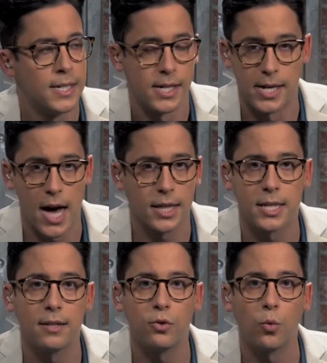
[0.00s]
not the
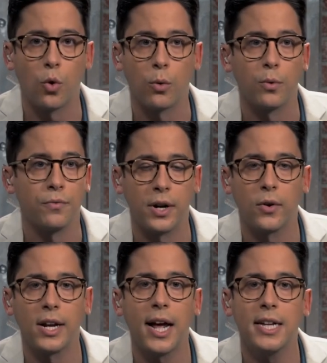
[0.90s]
Civil War. We're
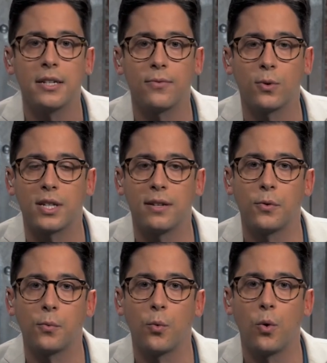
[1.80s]
very lazy for a
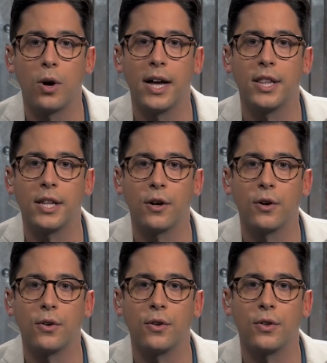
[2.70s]
Civil War, and
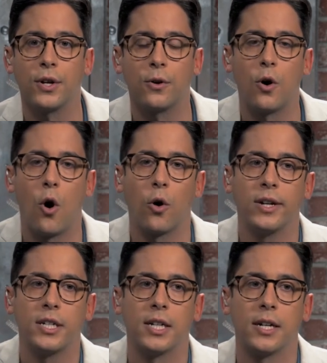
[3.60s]
there there
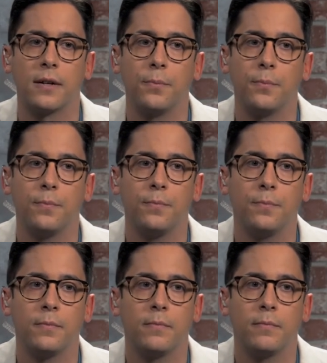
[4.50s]
aren't uh,
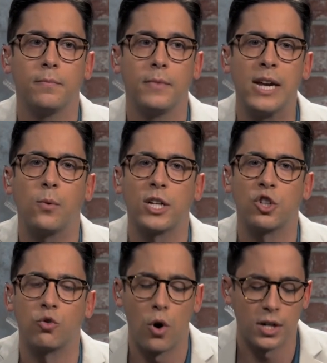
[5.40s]
equally
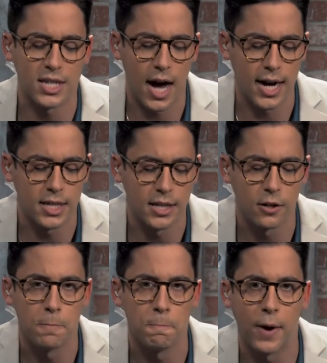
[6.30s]
strong sides
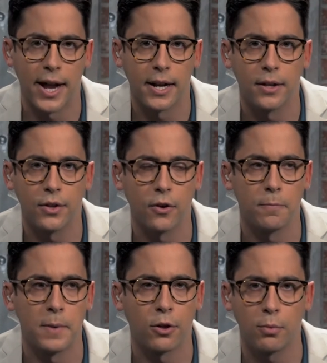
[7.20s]
here. But there
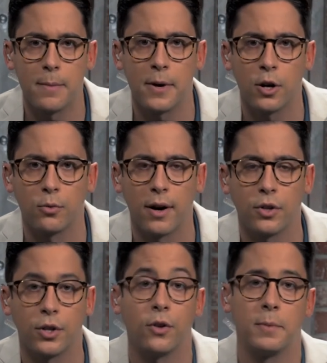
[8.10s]
have been three American
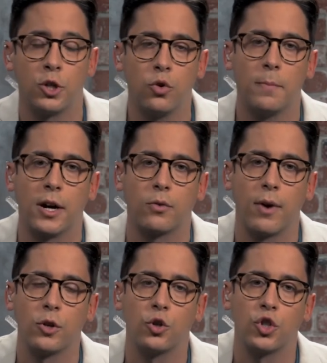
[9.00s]
revol- there have been two American
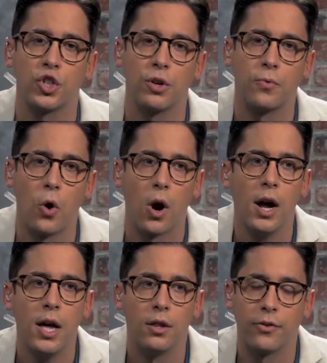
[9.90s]
revolutions so far.
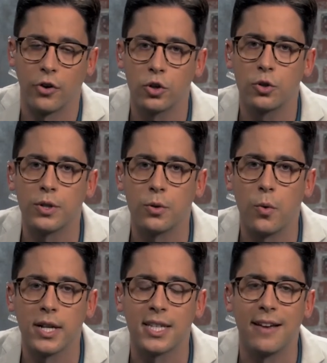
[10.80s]
The first was the
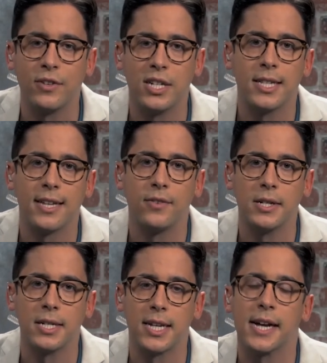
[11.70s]
one in
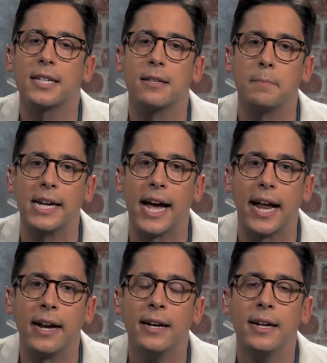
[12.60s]
1776 that
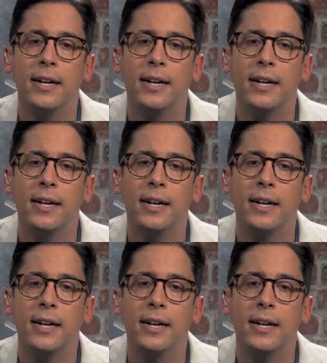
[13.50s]
began